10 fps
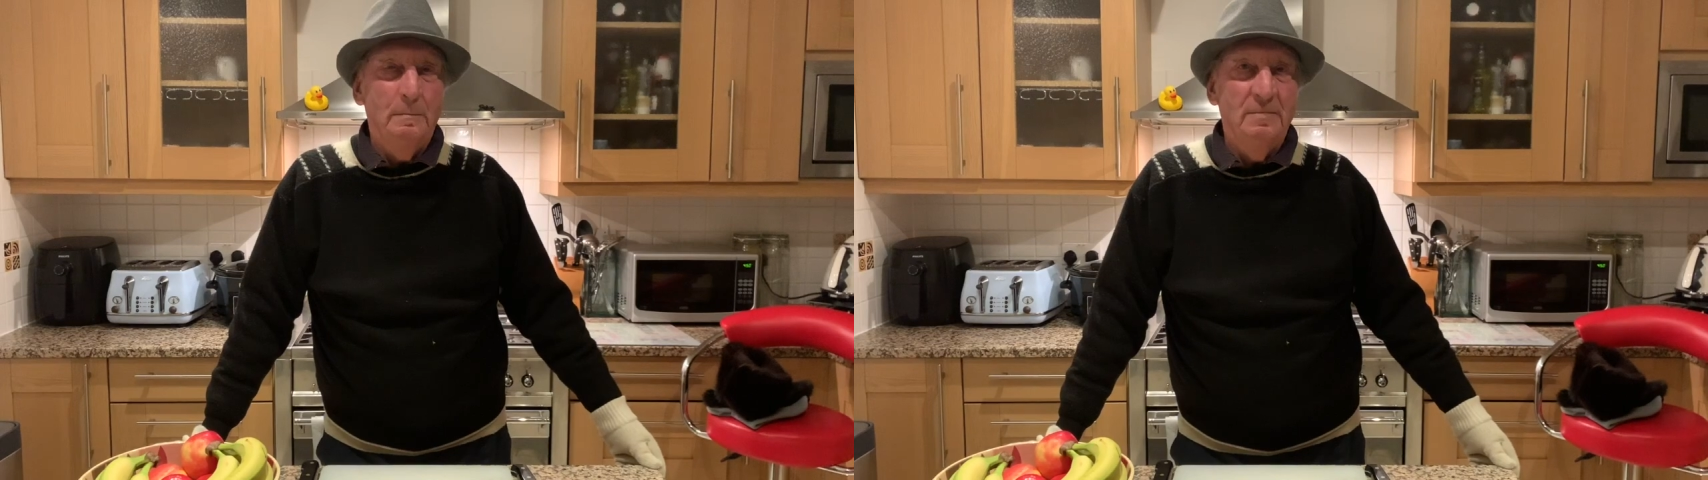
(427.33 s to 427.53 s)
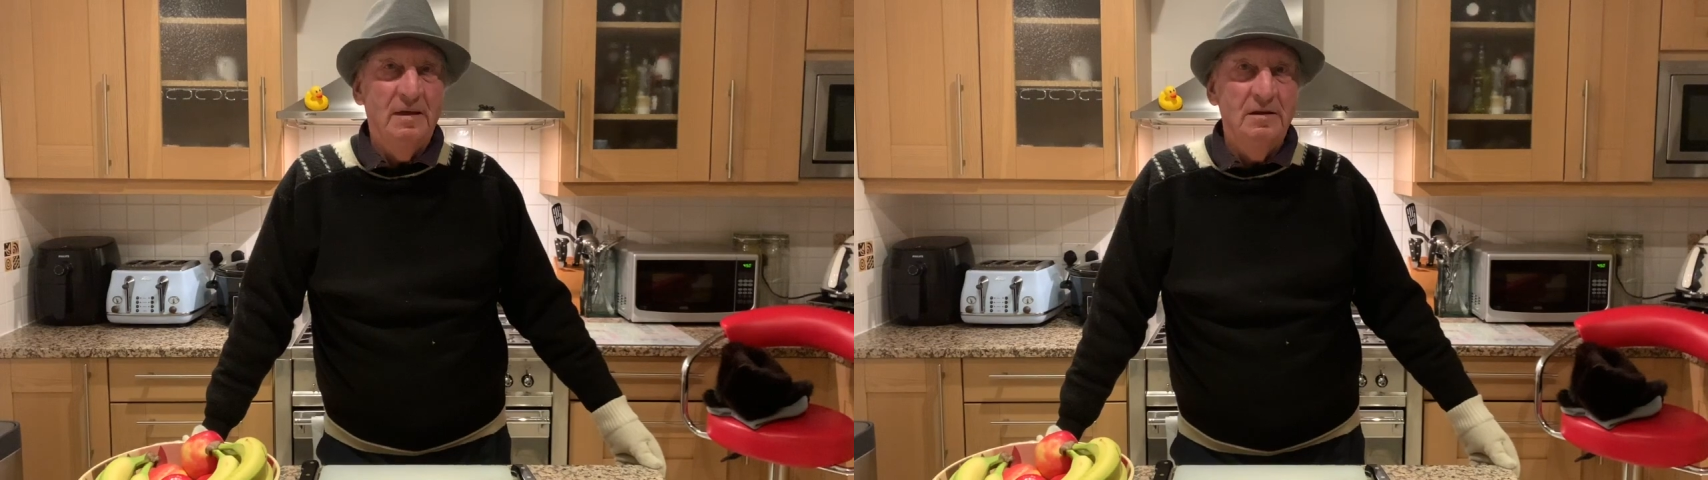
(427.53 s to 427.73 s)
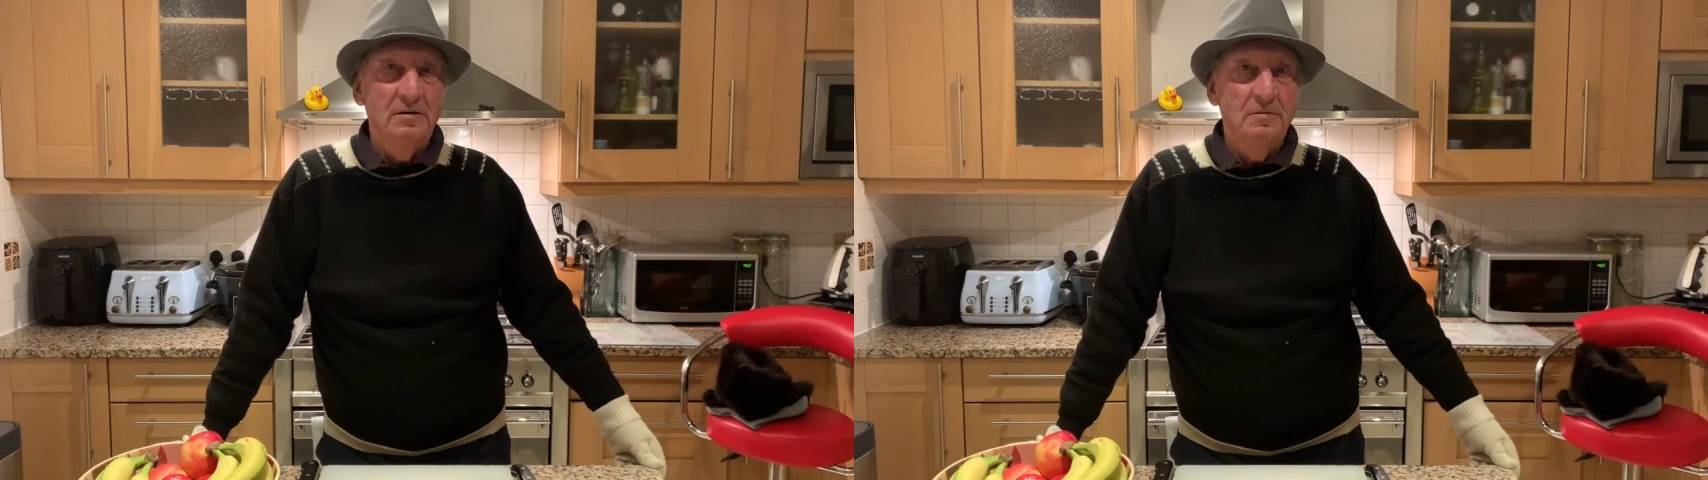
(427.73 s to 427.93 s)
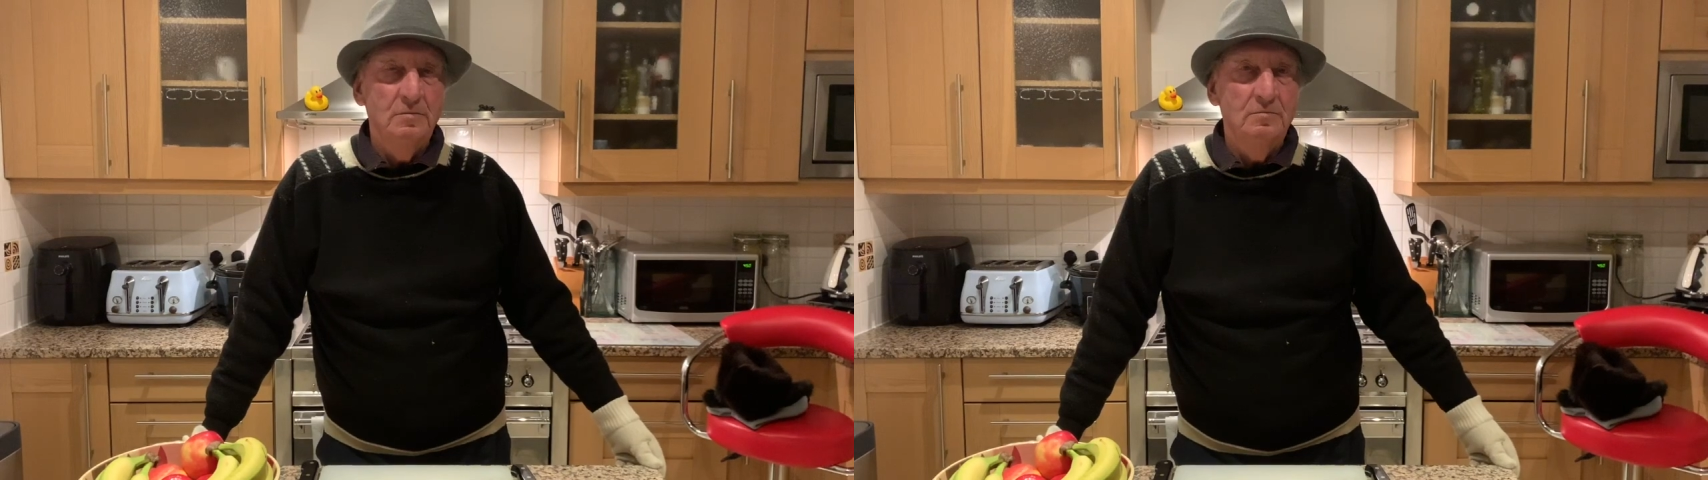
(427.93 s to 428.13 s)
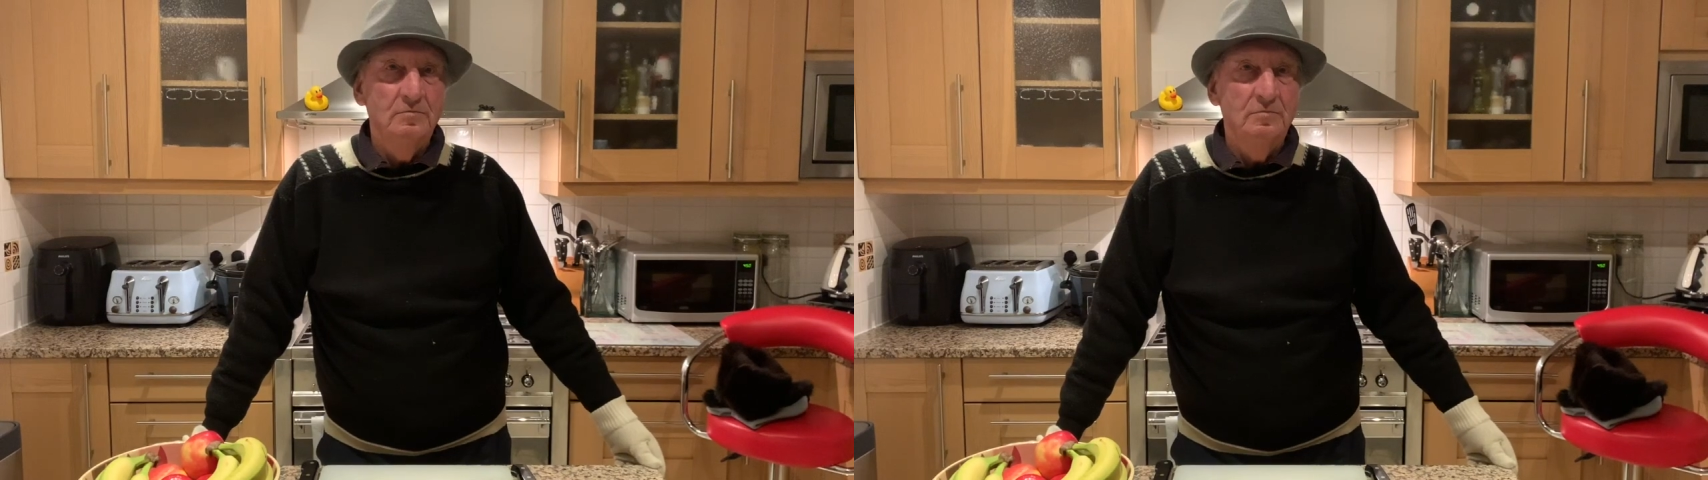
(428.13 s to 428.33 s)
be
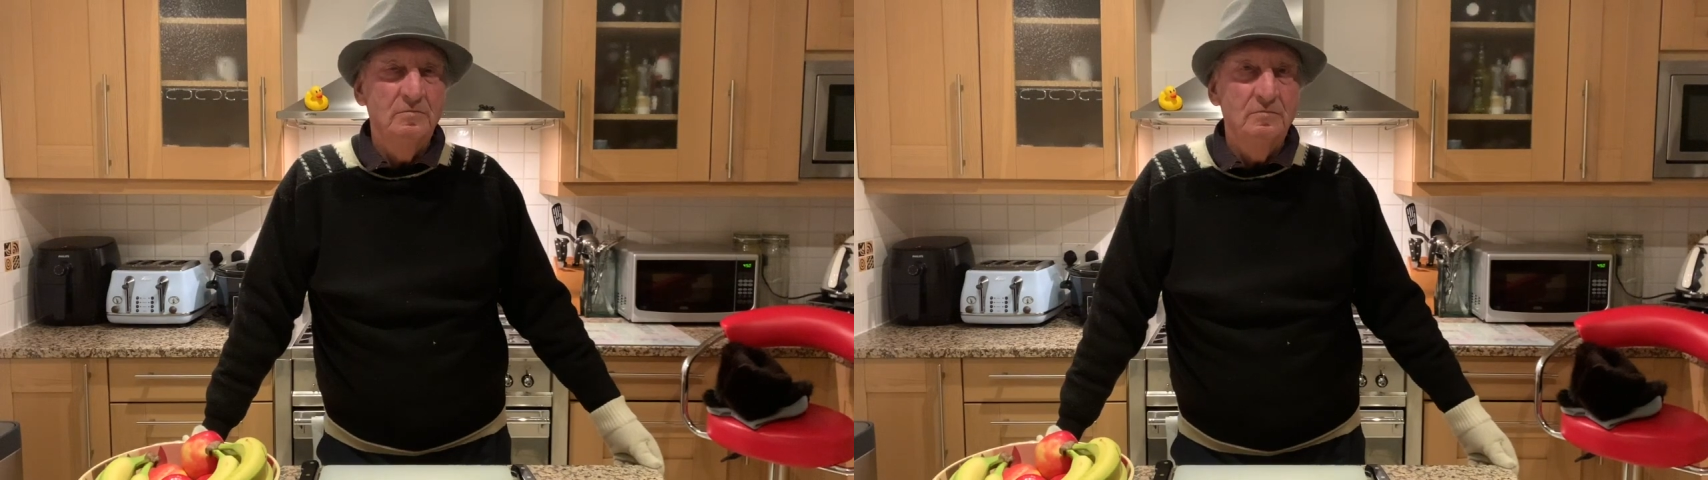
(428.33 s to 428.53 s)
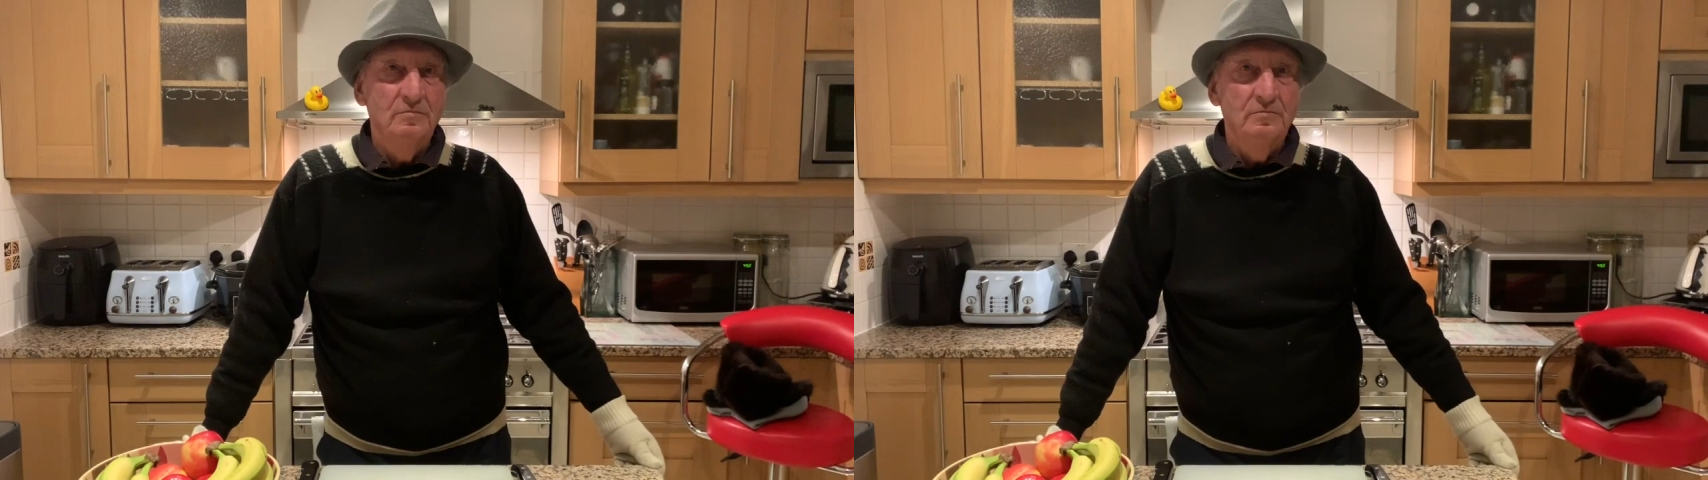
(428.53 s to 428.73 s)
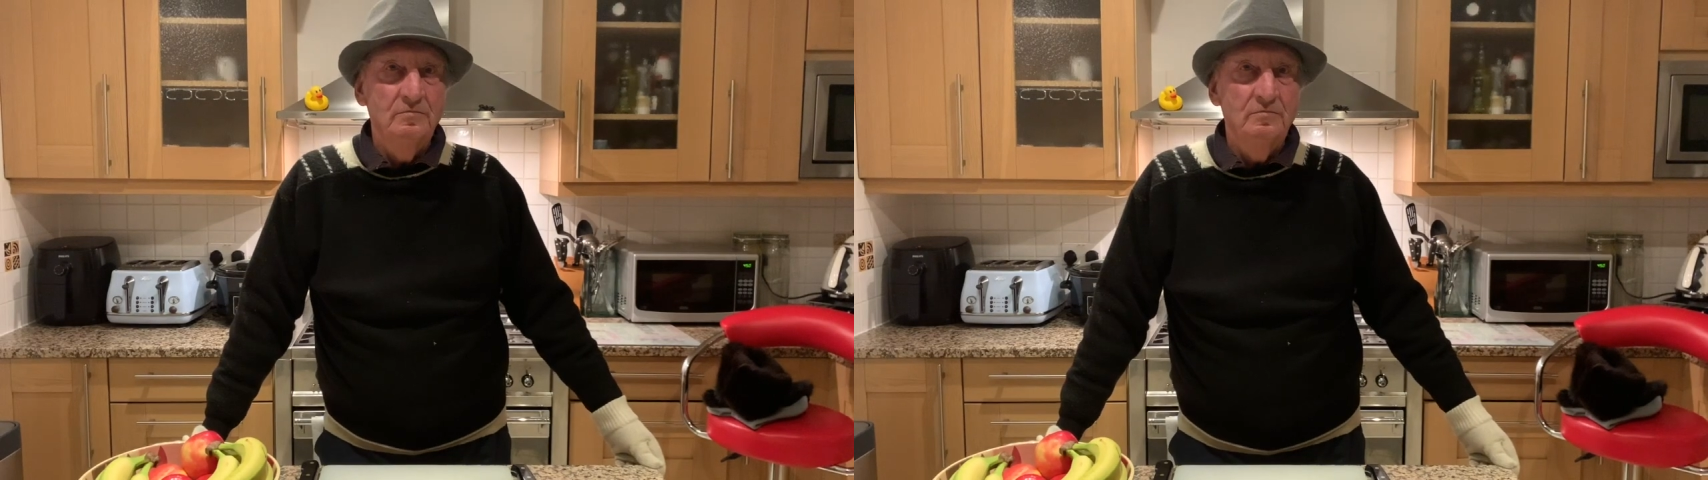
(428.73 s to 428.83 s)
10 to 1?